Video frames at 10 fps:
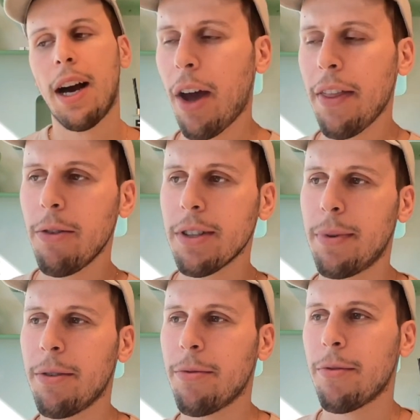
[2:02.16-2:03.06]
I think what's
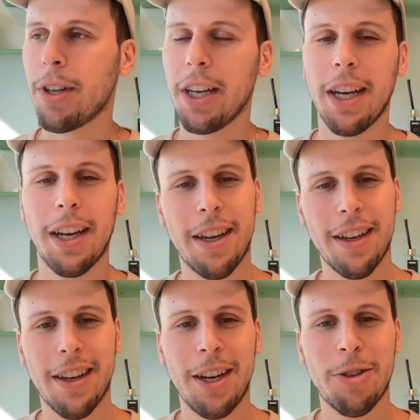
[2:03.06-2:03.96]
been really
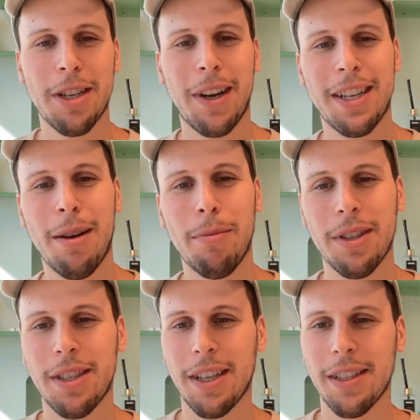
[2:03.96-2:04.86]
interesting about
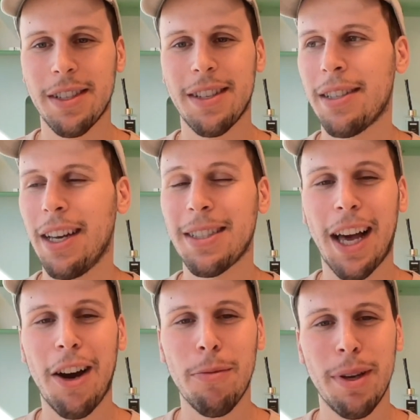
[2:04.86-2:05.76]
templates is it's
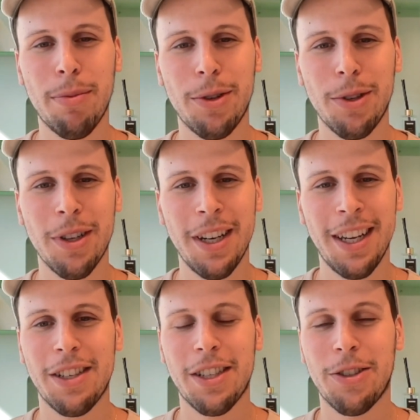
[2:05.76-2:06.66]
allowed people
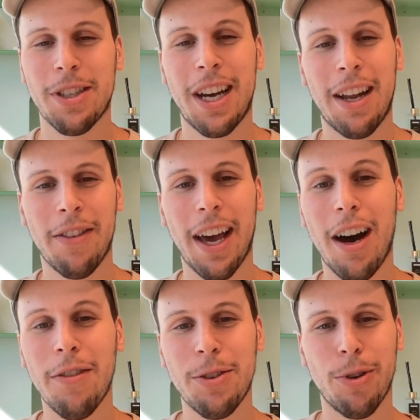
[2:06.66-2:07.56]
to just kind of get
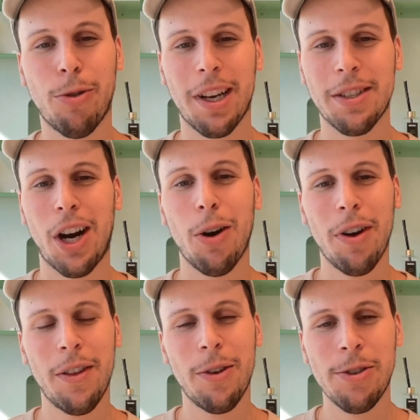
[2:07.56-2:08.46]
off to a quick start with
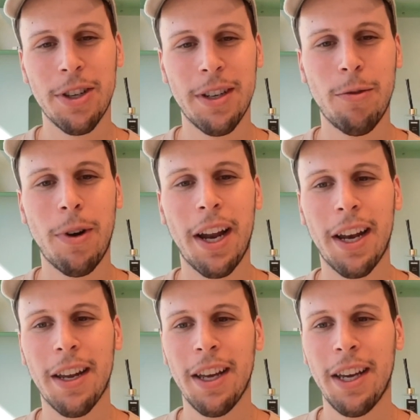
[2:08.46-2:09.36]
Notion
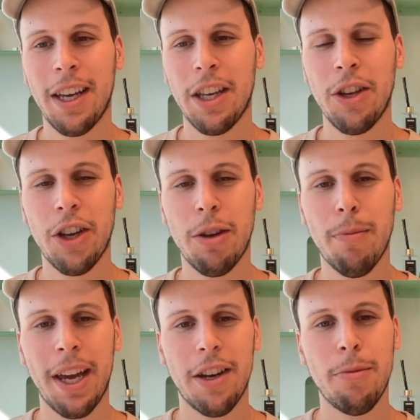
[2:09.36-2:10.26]
when, you
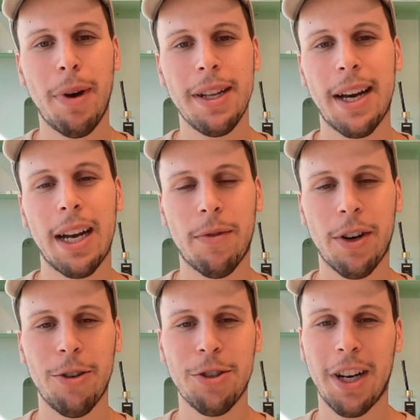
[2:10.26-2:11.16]
might sign up for
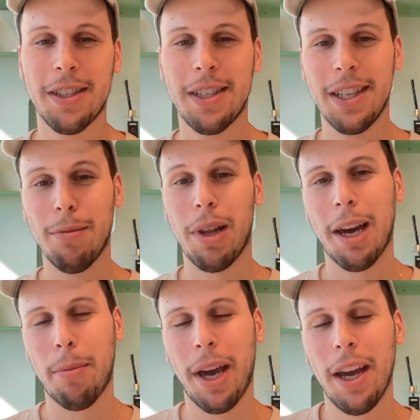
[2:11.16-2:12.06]
Notion and see a
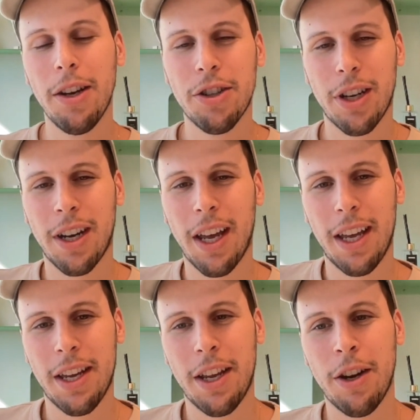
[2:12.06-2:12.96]
blank page and,
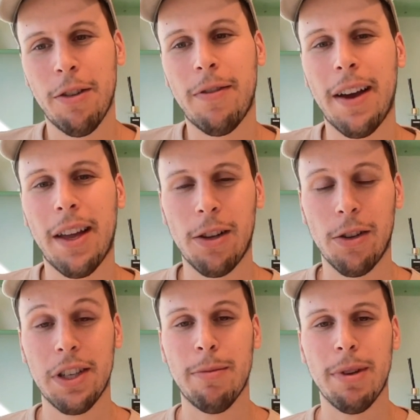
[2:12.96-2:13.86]
find that a little
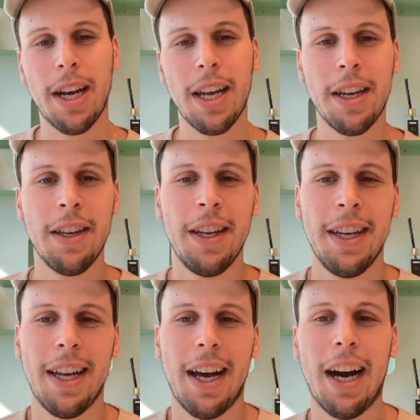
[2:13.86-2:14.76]
intimidating.
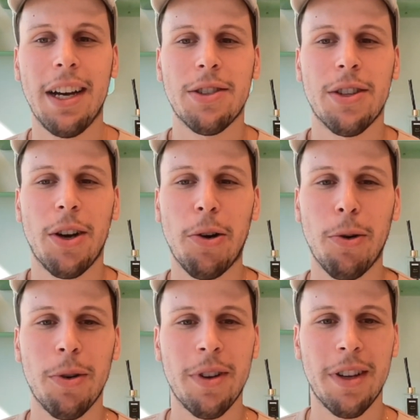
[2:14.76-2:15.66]
So,